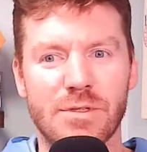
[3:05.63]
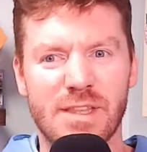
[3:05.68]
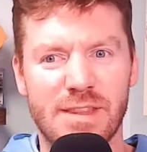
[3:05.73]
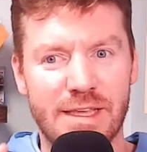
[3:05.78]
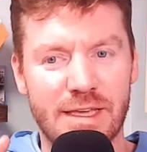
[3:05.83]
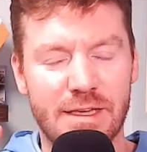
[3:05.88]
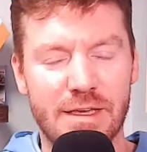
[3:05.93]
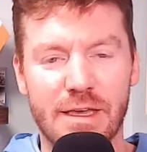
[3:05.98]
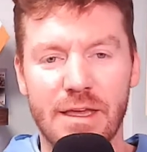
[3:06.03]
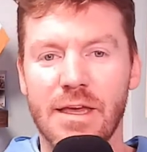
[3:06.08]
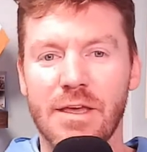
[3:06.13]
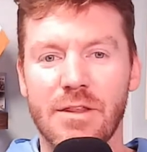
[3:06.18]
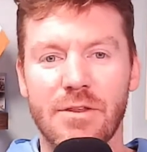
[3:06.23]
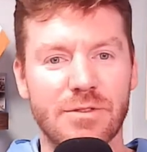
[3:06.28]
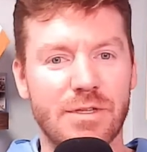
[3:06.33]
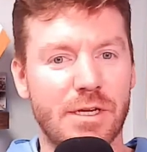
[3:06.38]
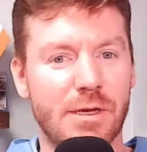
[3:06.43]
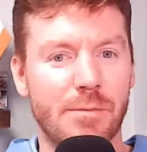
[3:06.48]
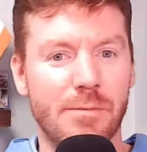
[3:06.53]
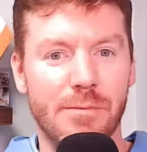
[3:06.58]
I think
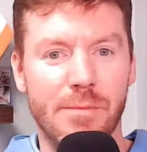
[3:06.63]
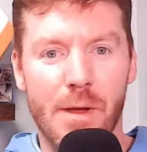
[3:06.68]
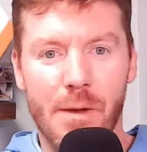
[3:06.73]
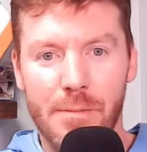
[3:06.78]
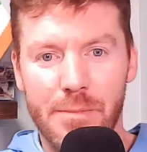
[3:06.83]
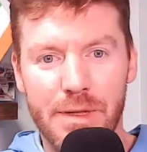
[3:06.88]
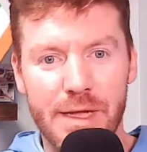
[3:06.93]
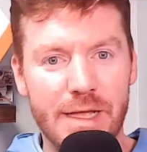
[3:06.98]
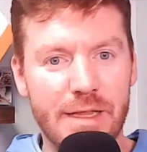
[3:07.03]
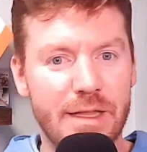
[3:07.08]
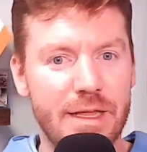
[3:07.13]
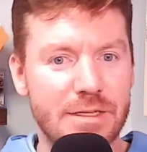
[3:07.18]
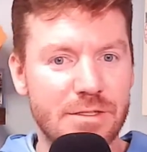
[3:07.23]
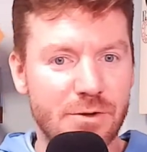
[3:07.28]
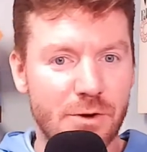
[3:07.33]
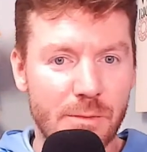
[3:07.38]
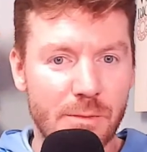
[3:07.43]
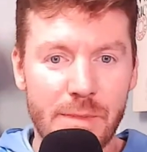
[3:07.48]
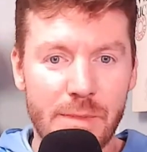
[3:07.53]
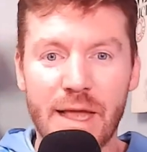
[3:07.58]
there's like a
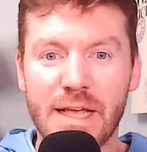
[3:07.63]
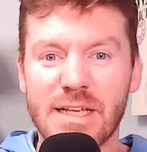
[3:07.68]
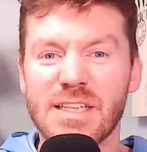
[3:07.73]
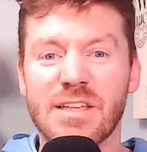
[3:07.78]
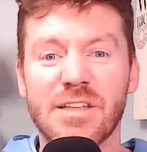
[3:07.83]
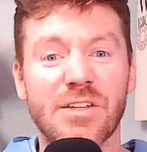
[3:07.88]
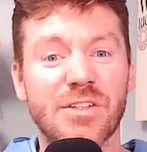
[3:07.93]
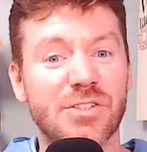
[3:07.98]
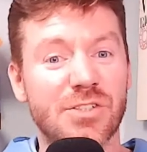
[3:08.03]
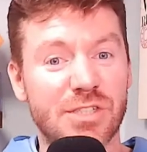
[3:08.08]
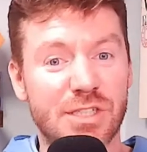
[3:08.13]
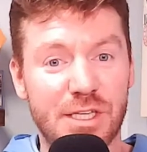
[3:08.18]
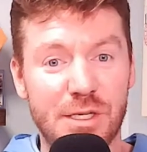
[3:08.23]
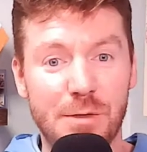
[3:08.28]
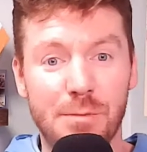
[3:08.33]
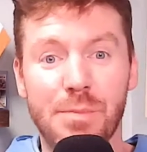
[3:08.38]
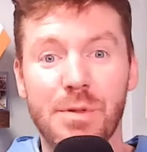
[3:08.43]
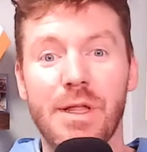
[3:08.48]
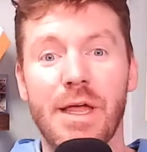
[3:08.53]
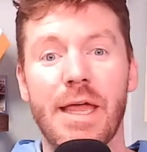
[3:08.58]
playlist or a mix, and they'll just
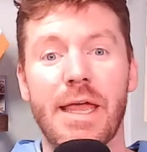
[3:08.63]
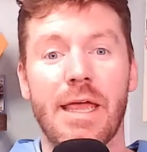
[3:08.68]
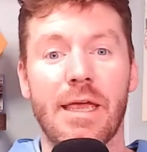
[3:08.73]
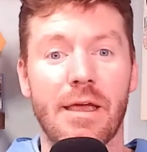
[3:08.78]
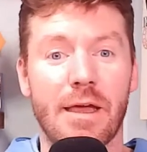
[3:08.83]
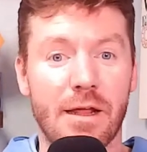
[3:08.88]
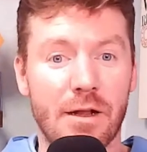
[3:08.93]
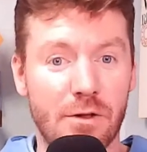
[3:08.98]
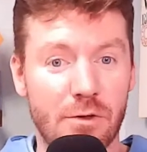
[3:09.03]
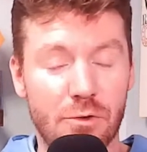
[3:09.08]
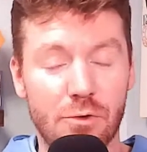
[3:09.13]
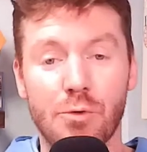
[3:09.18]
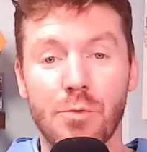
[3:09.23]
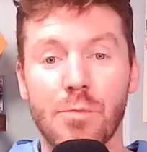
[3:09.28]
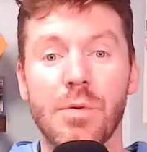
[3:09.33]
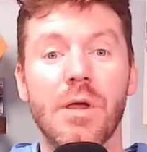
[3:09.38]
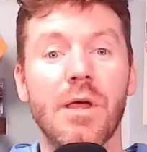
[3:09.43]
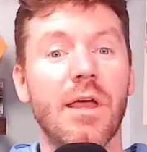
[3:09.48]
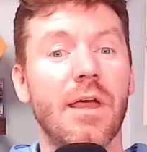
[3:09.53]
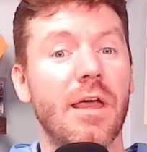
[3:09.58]
keep playing on a
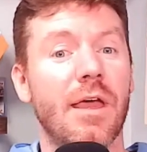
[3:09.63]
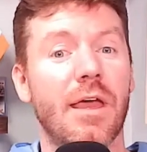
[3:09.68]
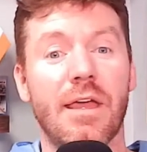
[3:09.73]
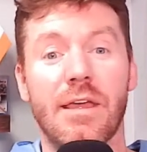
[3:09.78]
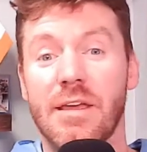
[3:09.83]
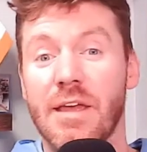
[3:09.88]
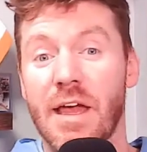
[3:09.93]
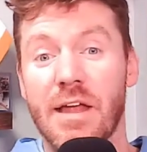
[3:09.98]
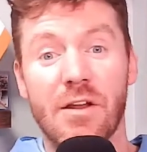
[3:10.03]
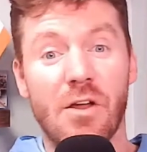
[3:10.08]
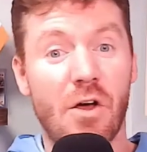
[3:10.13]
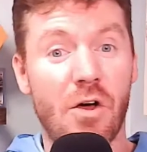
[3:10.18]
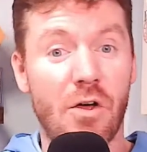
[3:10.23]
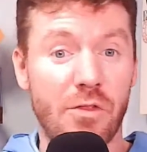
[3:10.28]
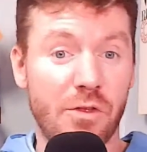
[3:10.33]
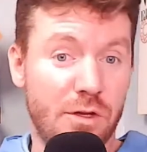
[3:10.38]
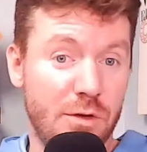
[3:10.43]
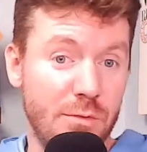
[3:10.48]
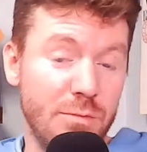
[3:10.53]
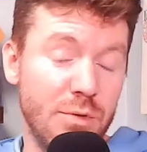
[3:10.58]
loop on all
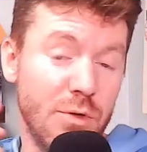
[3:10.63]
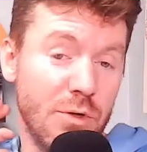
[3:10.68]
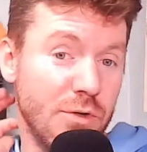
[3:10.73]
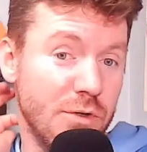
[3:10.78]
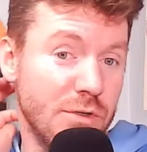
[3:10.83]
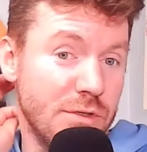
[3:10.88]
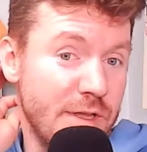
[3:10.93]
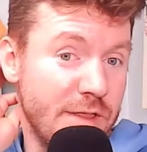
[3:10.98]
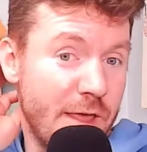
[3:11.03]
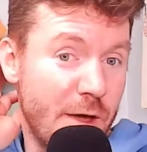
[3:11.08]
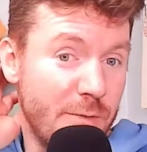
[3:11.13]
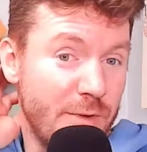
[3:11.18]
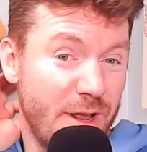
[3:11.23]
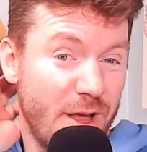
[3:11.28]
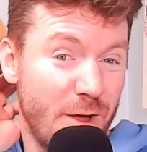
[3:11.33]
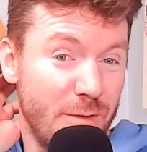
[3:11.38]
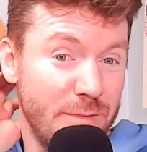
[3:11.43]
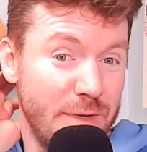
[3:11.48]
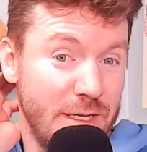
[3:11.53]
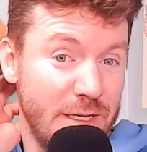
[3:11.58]
the computers. And that would
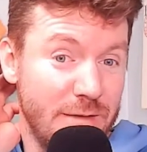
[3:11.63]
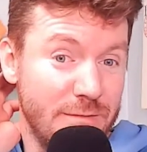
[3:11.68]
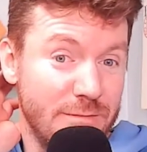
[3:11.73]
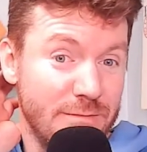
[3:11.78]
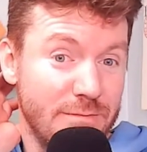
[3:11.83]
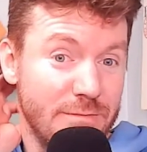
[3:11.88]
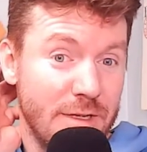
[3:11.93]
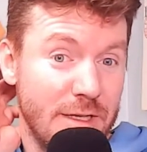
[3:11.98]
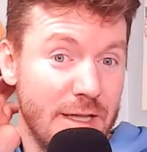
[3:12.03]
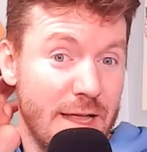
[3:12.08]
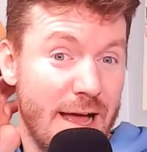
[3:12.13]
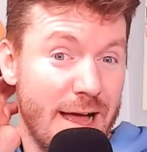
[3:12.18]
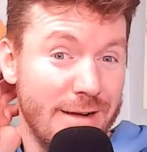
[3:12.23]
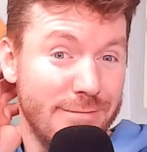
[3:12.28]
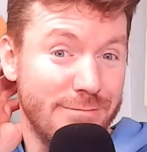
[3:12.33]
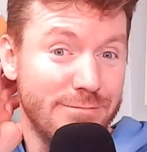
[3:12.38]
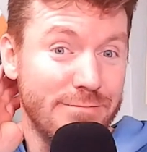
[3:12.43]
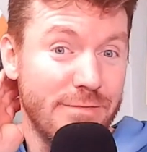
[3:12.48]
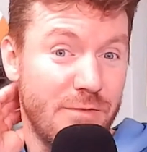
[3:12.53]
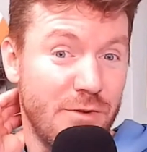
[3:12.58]
help me a lot.
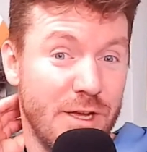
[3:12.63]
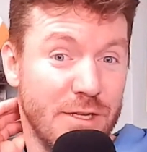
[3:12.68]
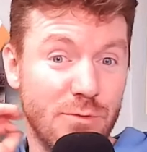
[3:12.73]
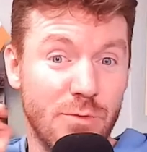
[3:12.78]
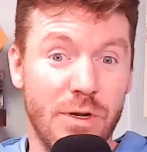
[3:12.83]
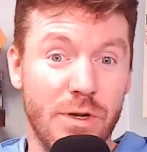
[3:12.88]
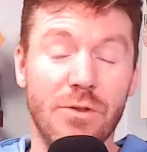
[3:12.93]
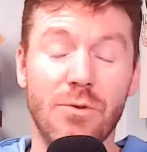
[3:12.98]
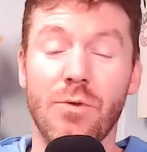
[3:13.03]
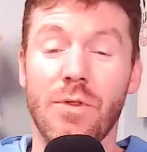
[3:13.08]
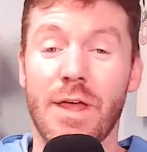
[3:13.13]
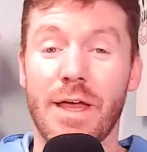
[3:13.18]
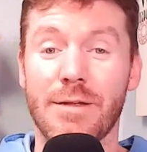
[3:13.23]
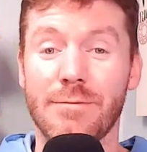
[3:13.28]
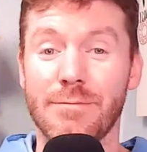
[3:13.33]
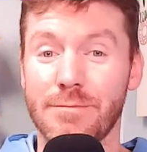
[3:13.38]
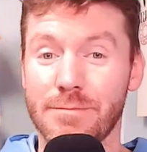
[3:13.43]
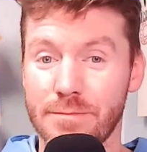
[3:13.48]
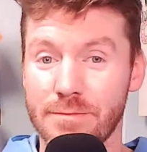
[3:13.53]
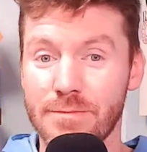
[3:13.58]
If you guys want to do that,
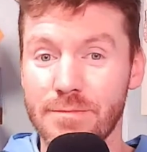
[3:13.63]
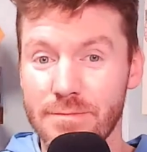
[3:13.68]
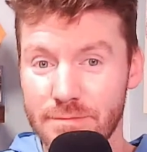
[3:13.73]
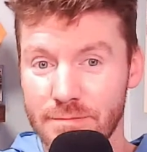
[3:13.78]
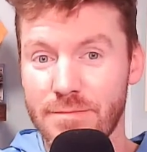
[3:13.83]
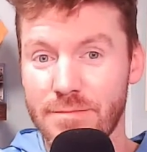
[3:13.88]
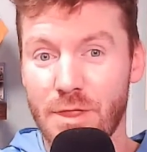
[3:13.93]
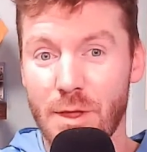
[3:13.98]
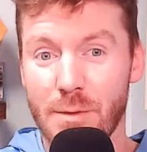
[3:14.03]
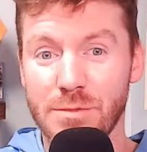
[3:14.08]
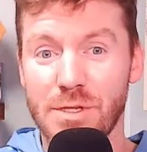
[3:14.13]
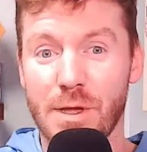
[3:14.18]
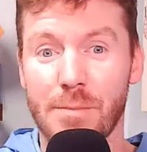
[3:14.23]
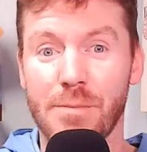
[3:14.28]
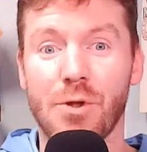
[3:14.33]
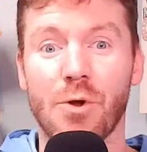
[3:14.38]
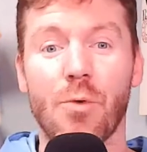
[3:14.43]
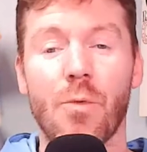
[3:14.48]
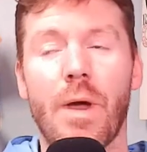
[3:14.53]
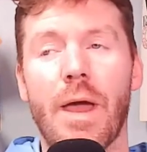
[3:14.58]
thumbs
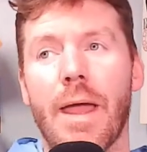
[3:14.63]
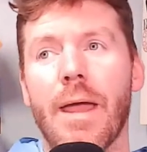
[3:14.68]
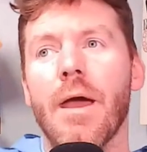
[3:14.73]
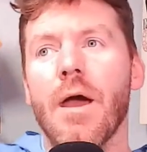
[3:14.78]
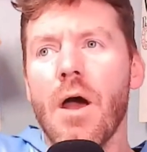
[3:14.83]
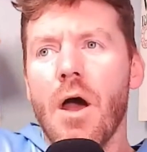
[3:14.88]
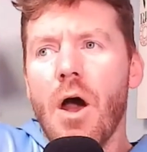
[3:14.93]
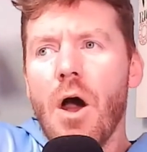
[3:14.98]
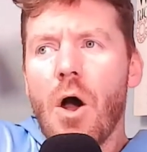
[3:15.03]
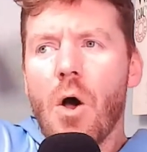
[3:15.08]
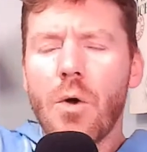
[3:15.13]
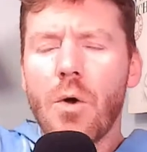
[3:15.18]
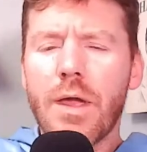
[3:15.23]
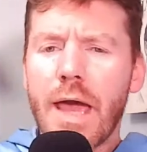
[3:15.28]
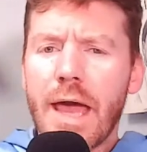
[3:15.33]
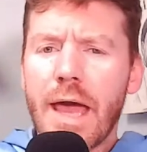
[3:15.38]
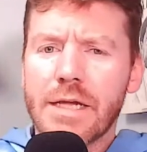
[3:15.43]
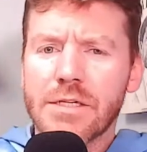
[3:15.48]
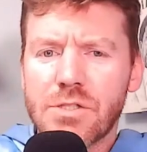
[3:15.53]
up your way. Okay.